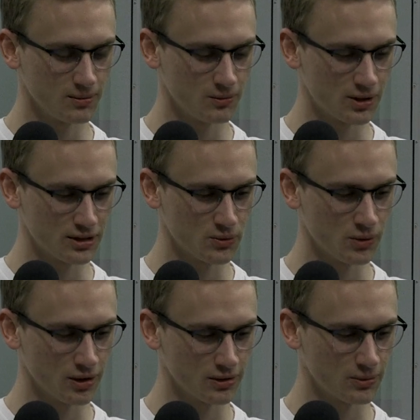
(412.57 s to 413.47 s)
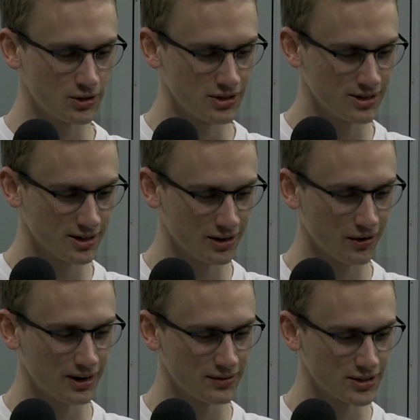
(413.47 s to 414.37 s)
what it's worth, which is a
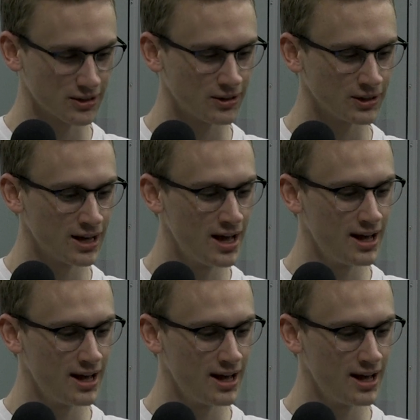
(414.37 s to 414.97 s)
grain of salt.